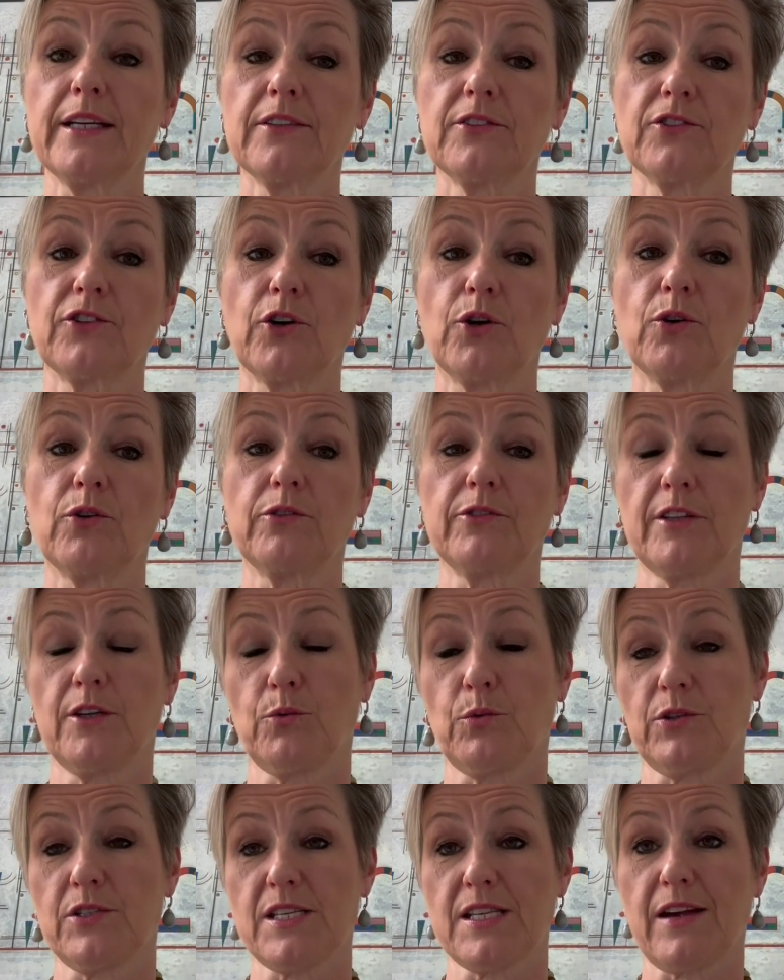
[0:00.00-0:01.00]
So there
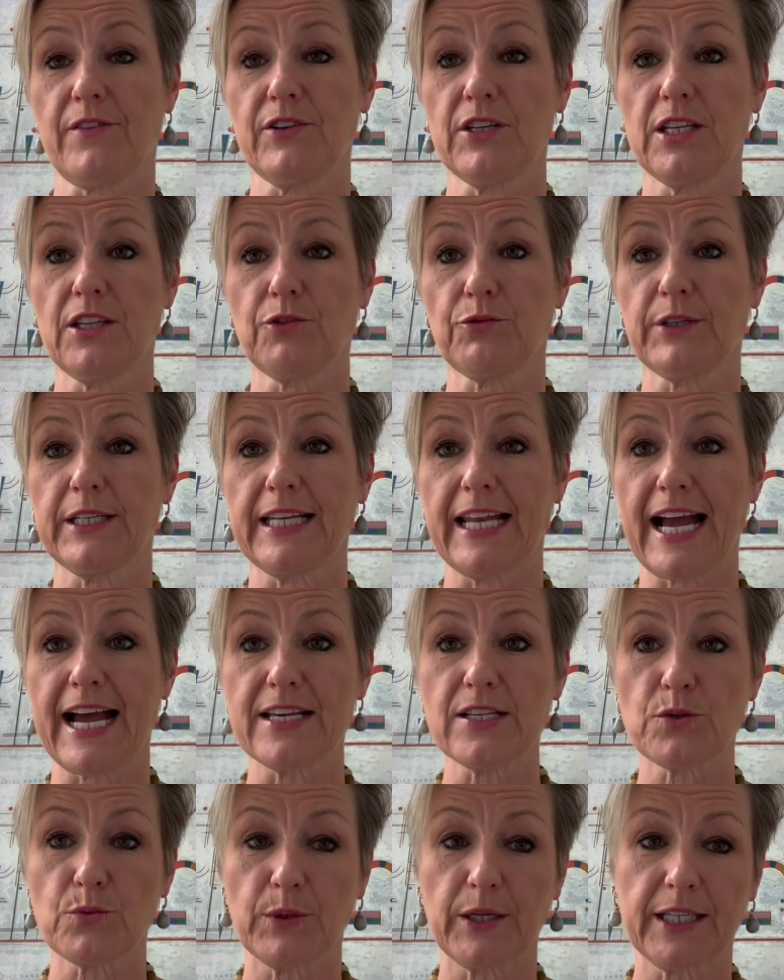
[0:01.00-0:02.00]
were 73
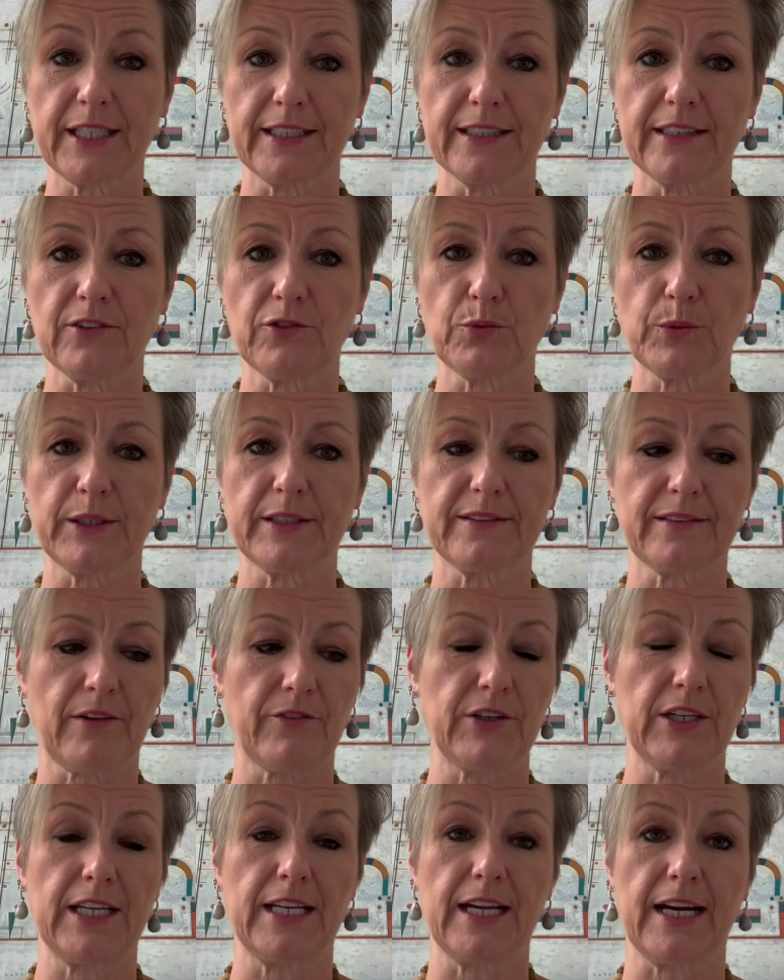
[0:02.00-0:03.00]
last week and this week
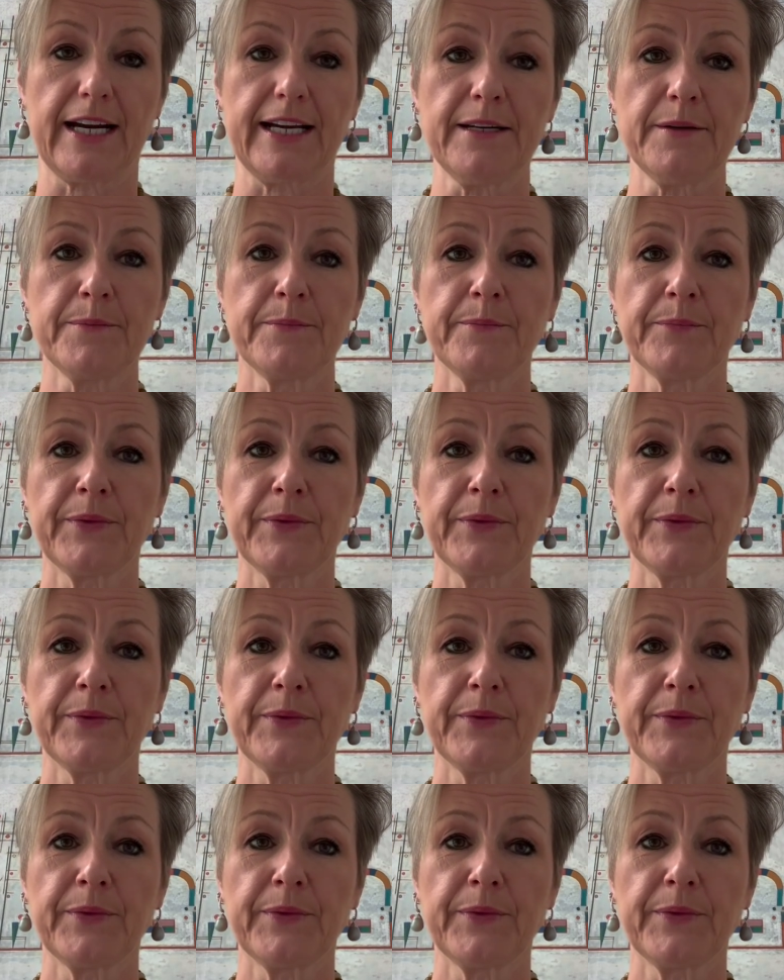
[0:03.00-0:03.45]
79.